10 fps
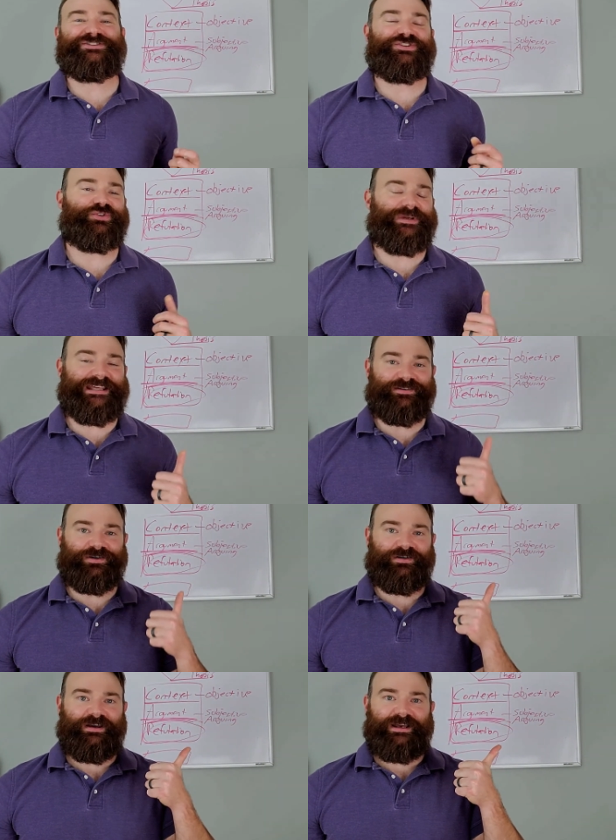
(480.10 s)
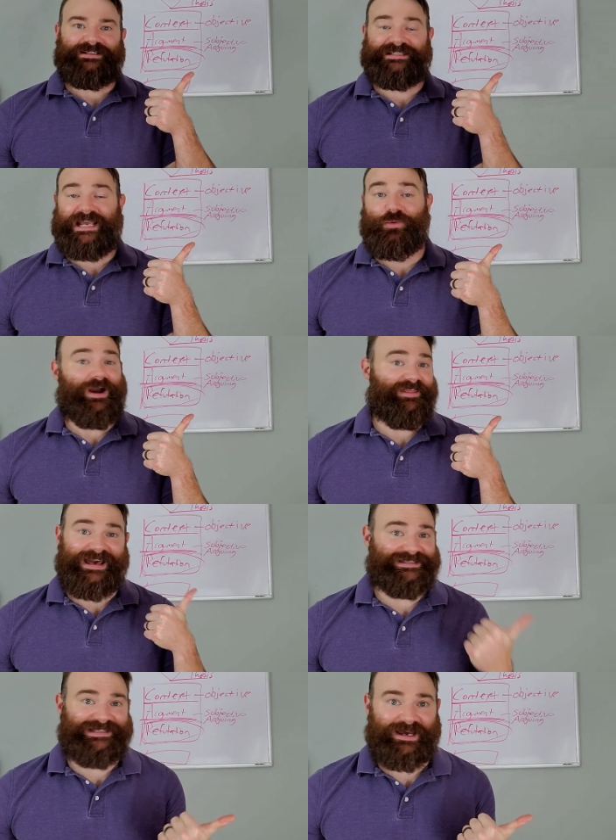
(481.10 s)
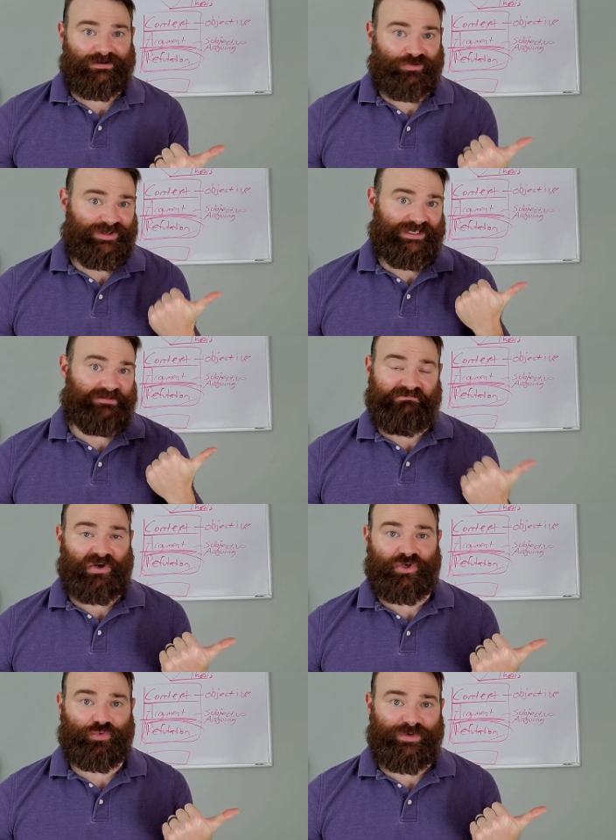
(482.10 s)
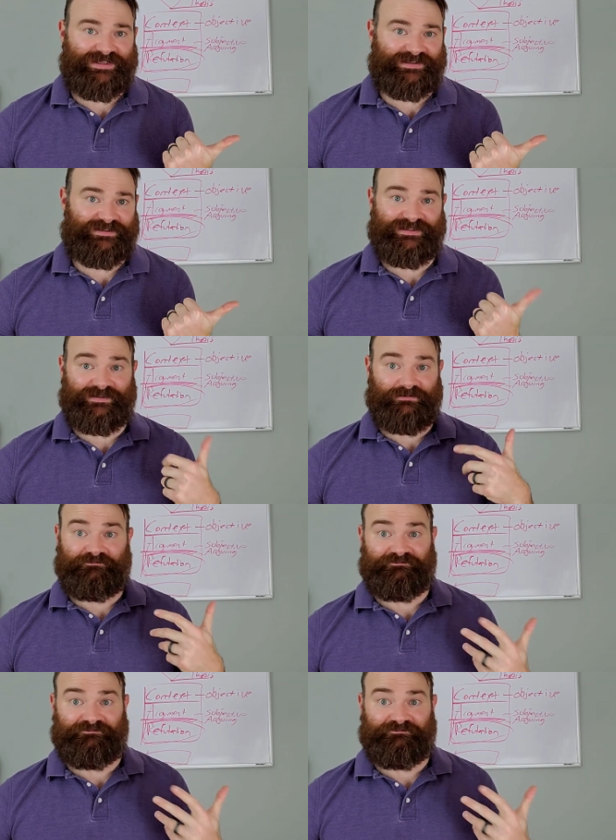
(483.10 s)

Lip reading: to either saying why that's not really a good reason to